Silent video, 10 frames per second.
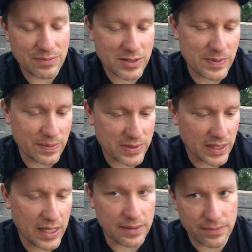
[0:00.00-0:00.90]
me up. It's like,
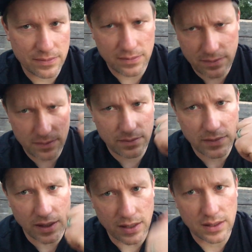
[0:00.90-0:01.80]
hey,
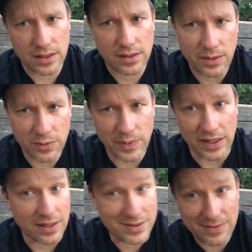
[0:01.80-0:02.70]
come with me.
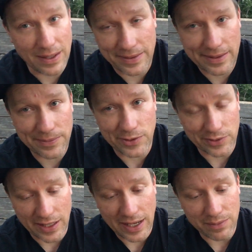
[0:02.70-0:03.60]
I'm the
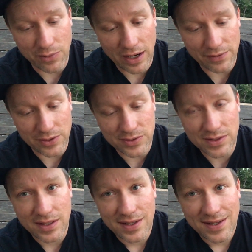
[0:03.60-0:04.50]
only guy in Bravos,
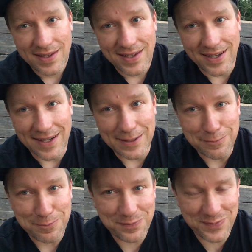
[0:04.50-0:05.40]

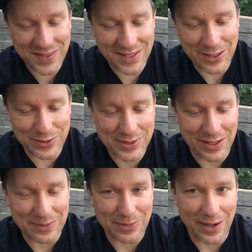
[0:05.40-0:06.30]
Coast
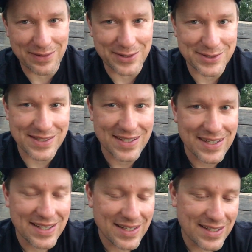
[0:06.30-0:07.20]
Guard Bravos,
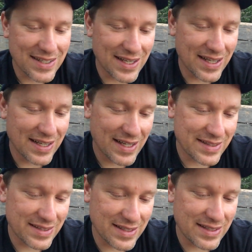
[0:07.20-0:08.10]

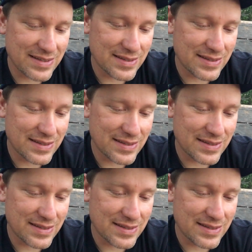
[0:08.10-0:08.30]
at the